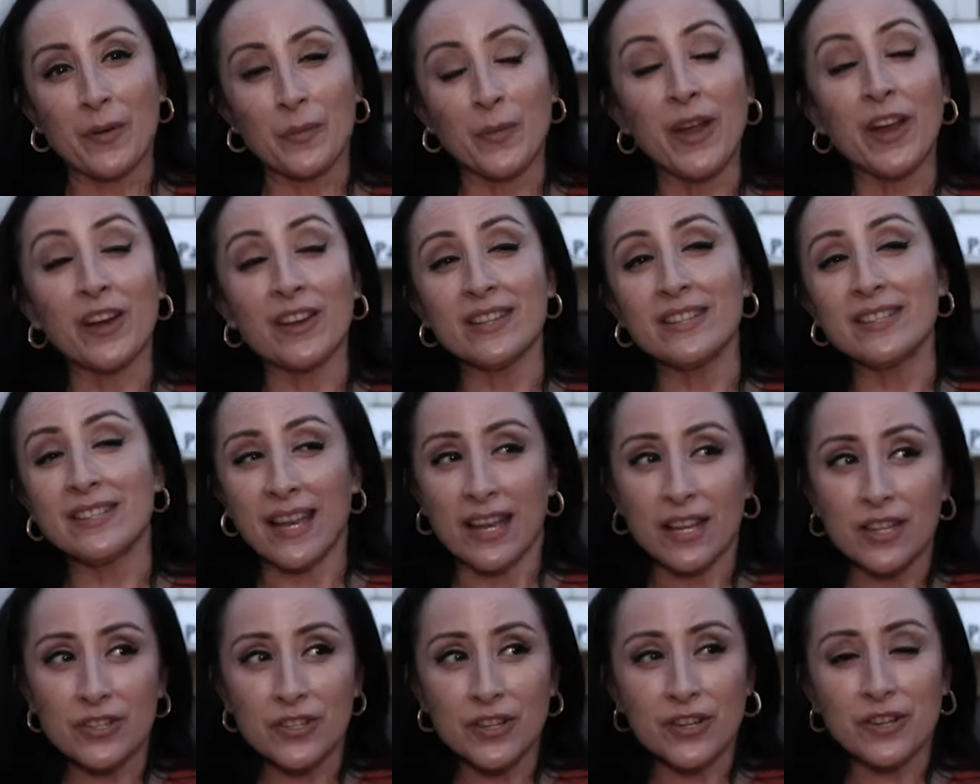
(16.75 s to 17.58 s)
We are in
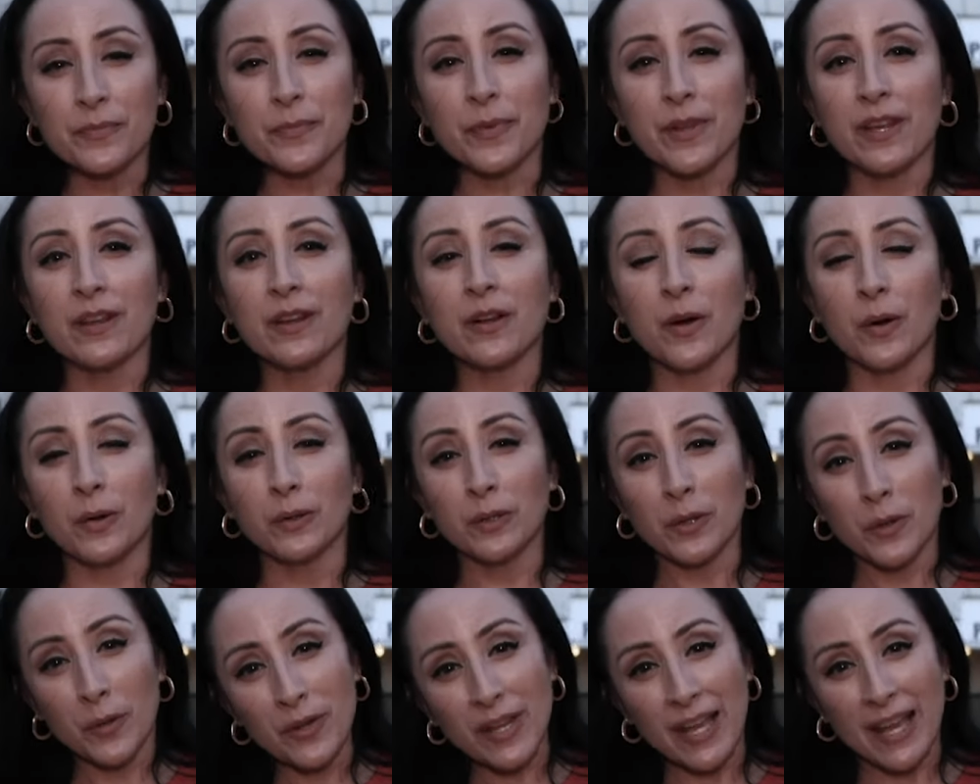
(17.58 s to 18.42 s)
danger of being
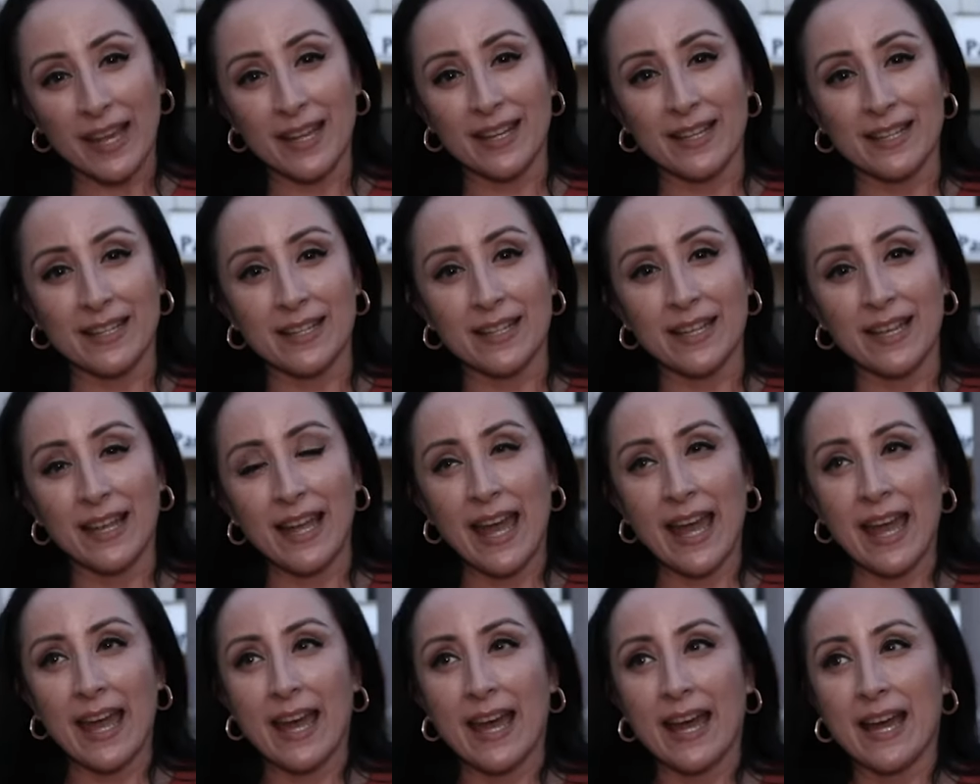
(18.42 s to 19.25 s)
co-located,
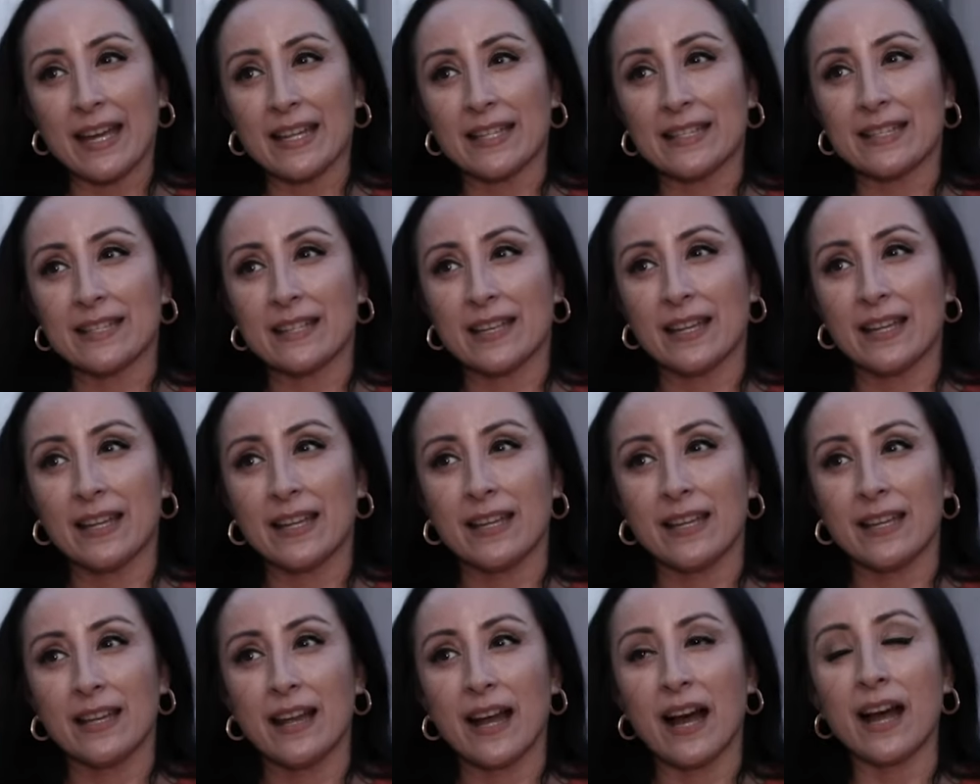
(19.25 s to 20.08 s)
and
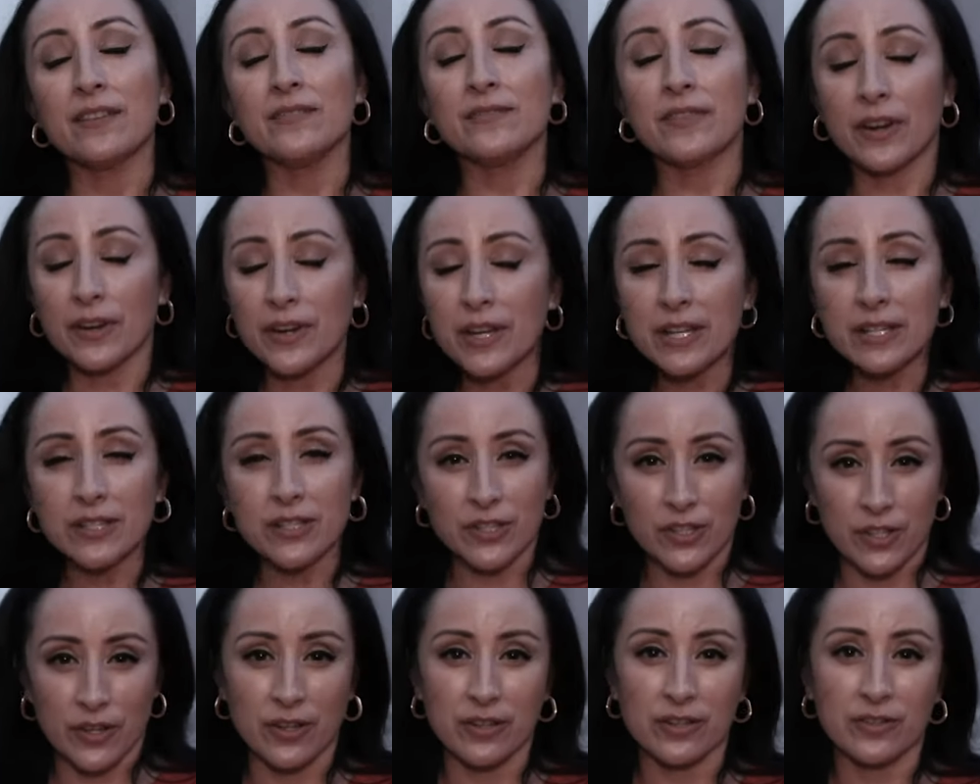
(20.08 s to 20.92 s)
I'm very
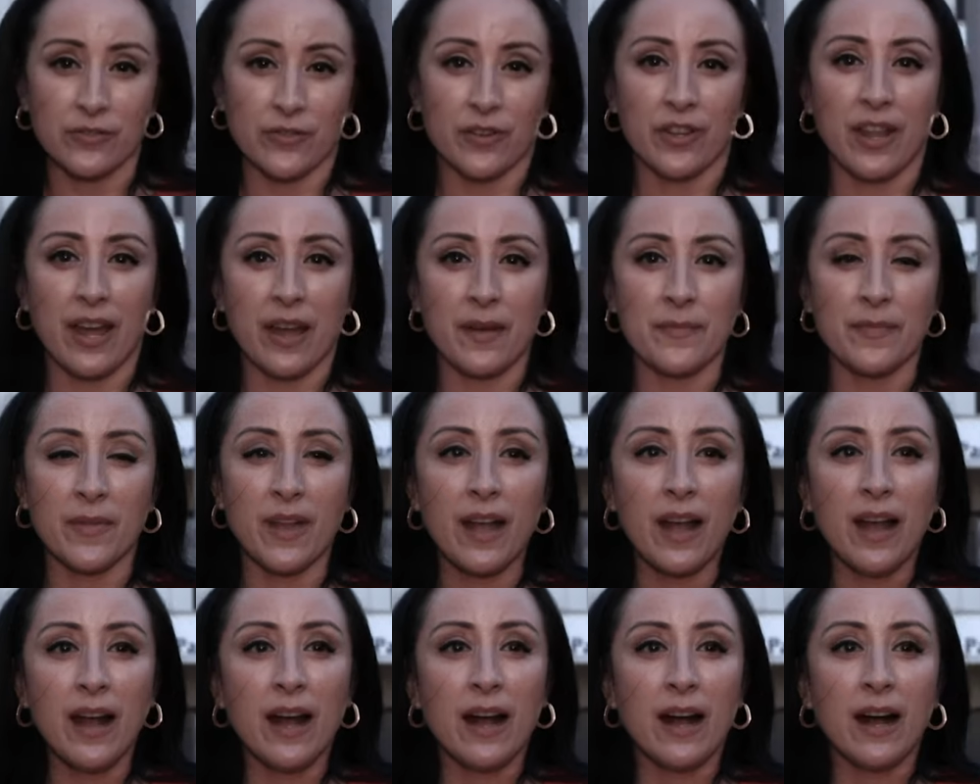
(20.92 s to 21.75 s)
concerned for them.
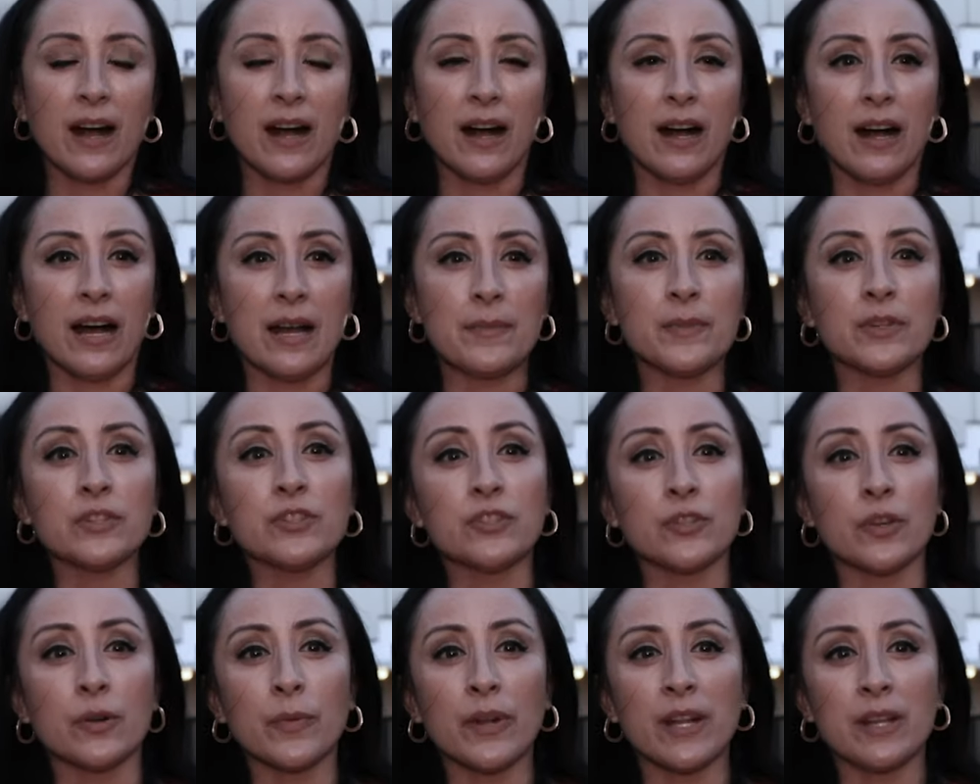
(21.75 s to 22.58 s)
I'm
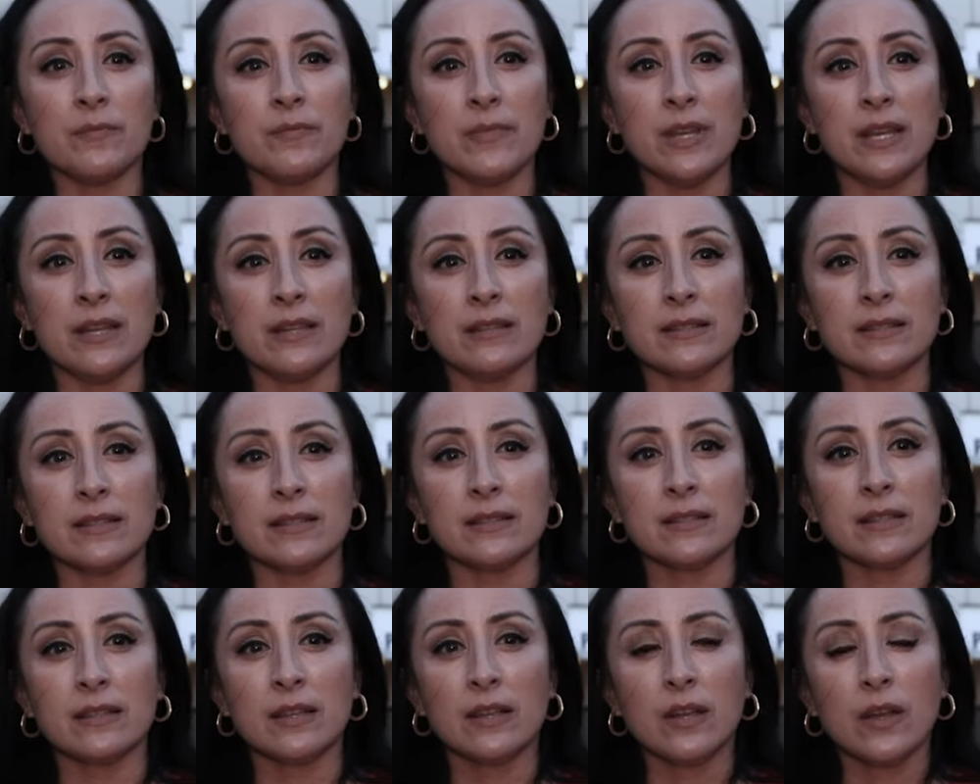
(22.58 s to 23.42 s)
concerned what it means
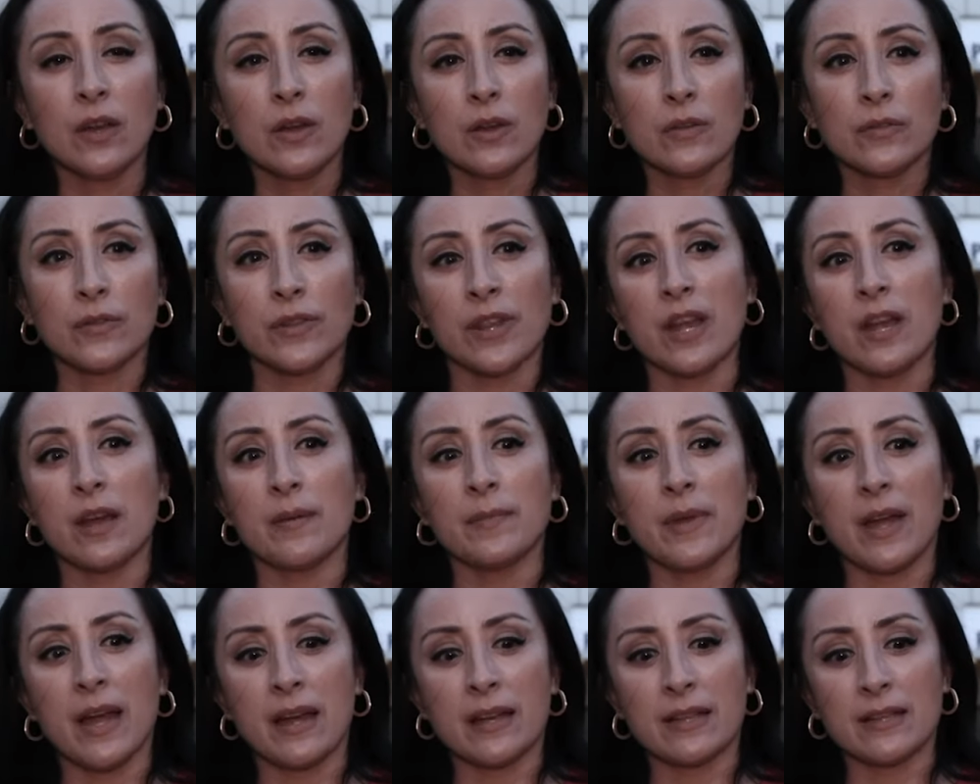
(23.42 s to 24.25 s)
for
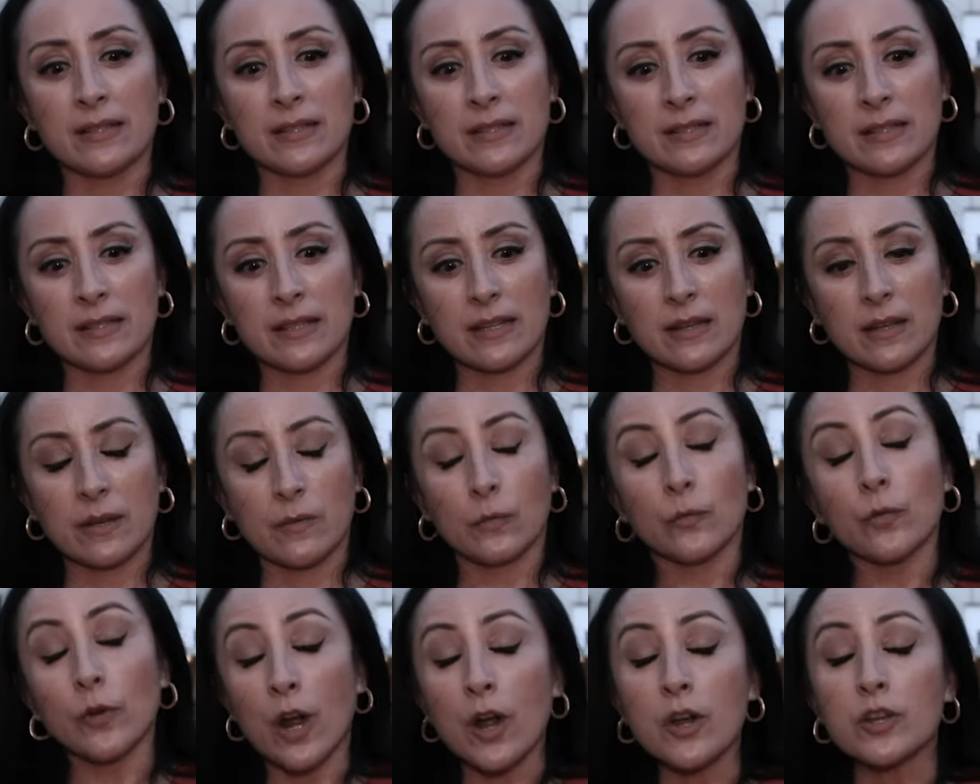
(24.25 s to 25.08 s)
them as
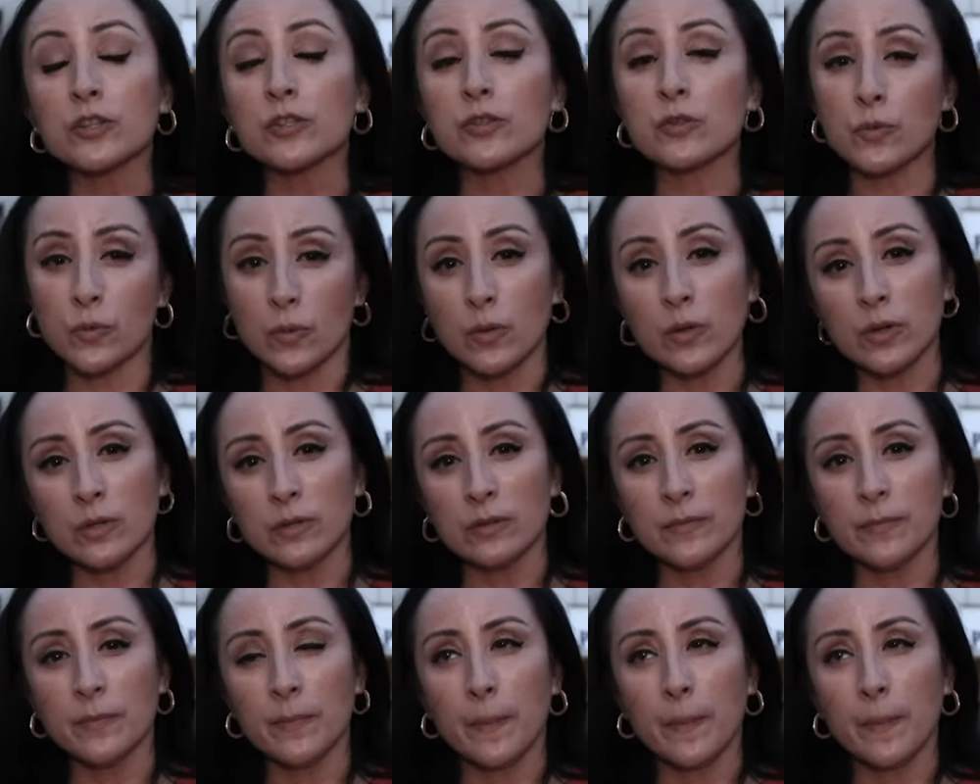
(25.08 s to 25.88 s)
for our school.